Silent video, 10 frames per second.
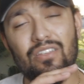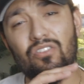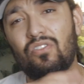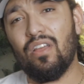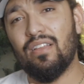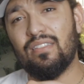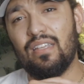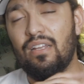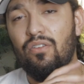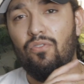is
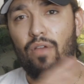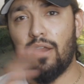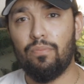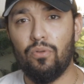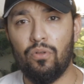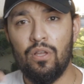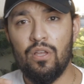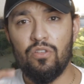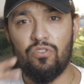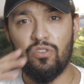just incredible.
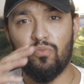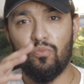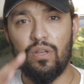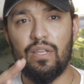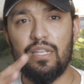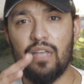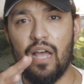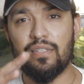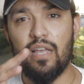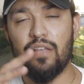Just really
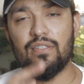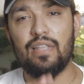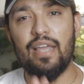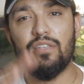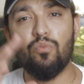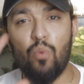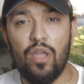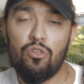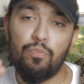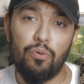docile snakes
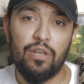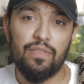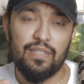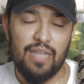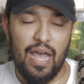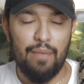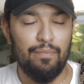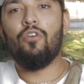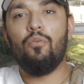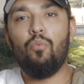when you put in the time.
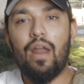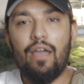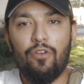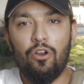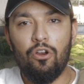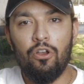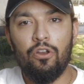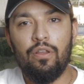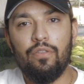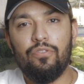From what I've
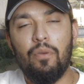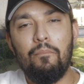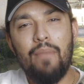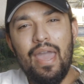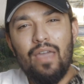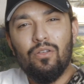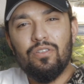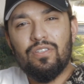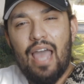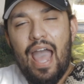heard, the
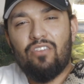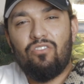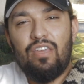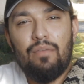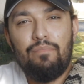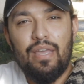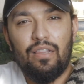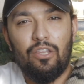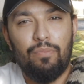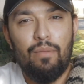males actually can be a
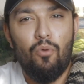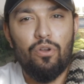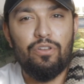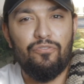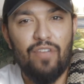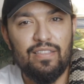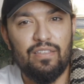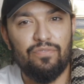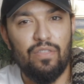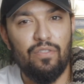little bit more
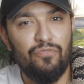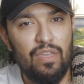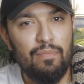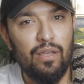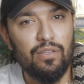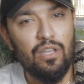defensive than the females